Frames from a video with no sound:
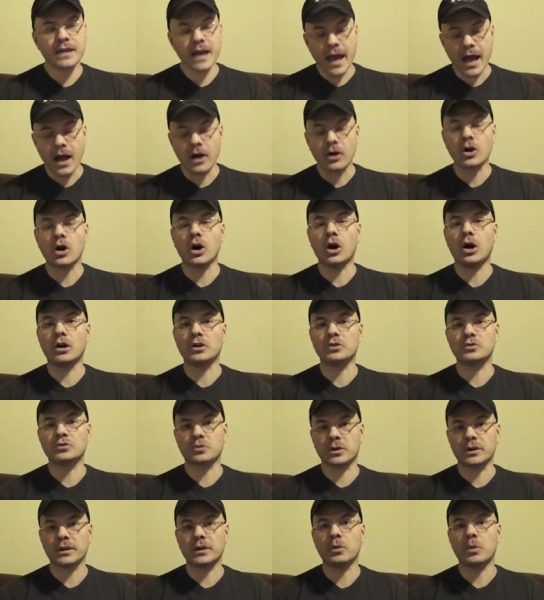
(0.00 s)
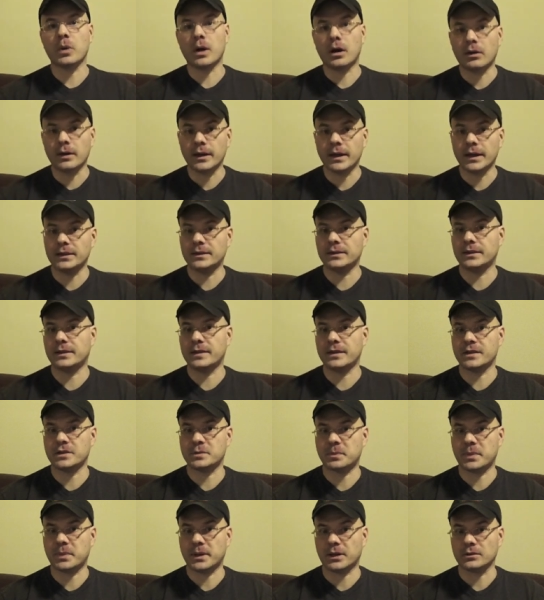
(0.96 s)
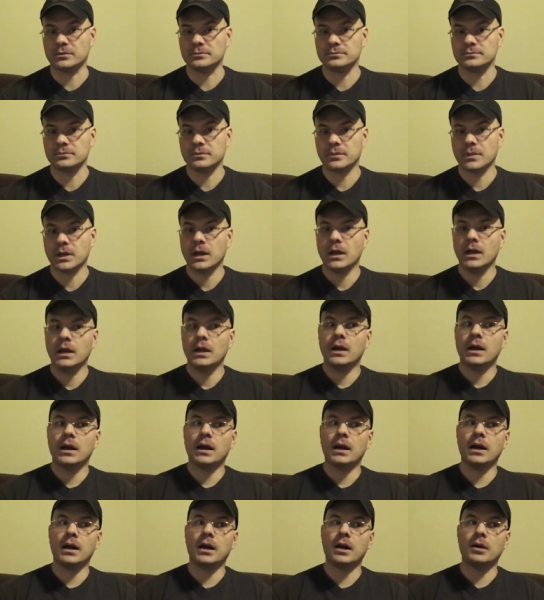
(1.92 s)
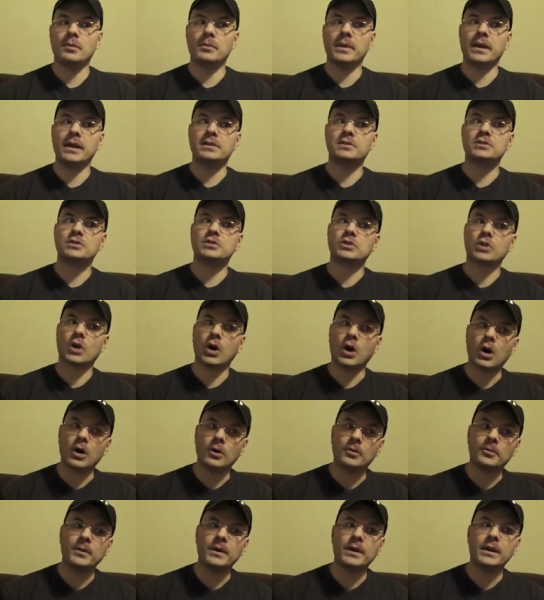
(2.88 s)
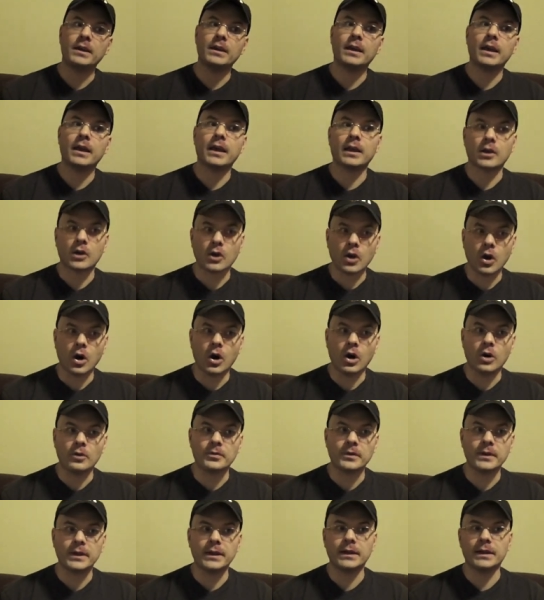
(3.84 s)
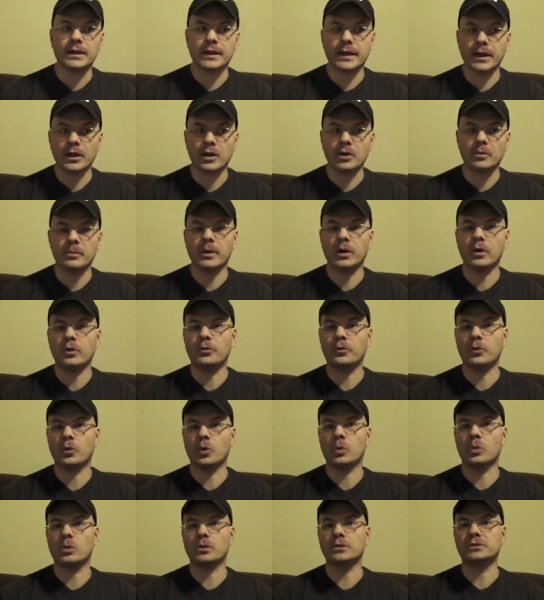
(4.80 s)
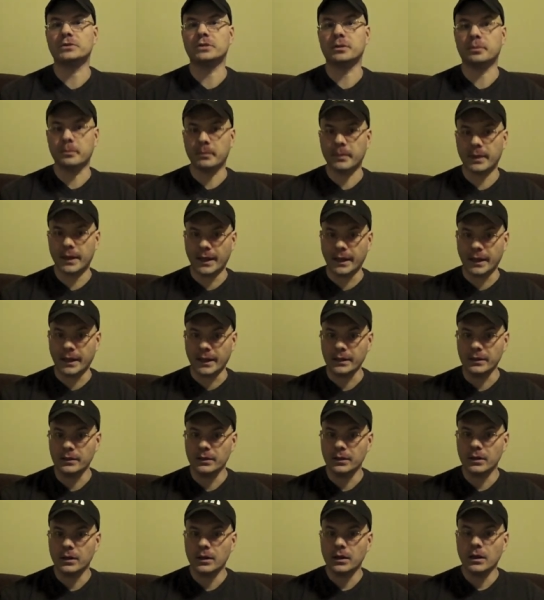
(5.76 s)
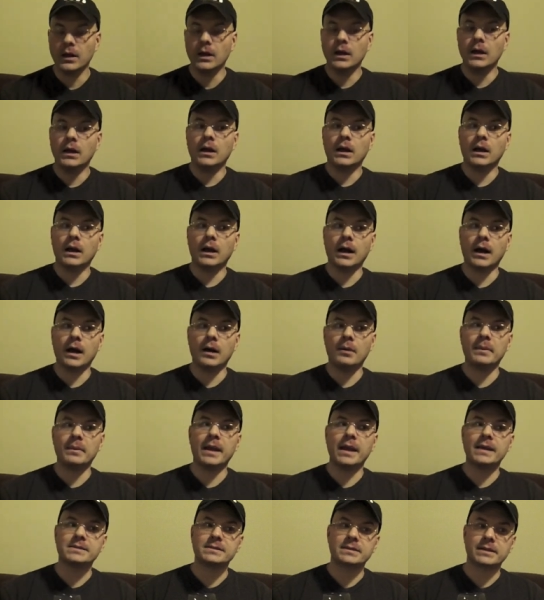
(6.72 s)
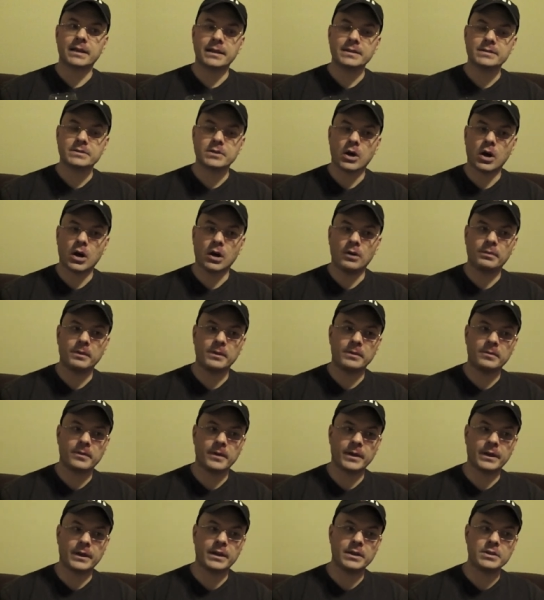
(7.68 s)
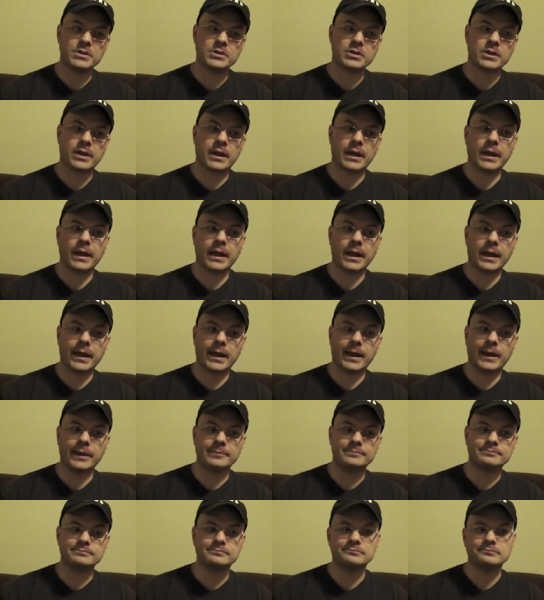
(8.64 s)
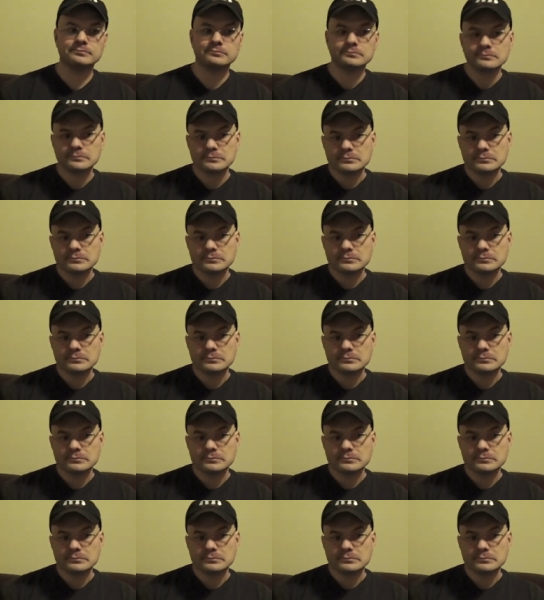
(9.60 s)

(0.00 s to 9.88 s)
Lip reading: alcohol is really well hidden in this beer. It's toffee and coffee and caramel forward to me. It has a nice coffee finish, and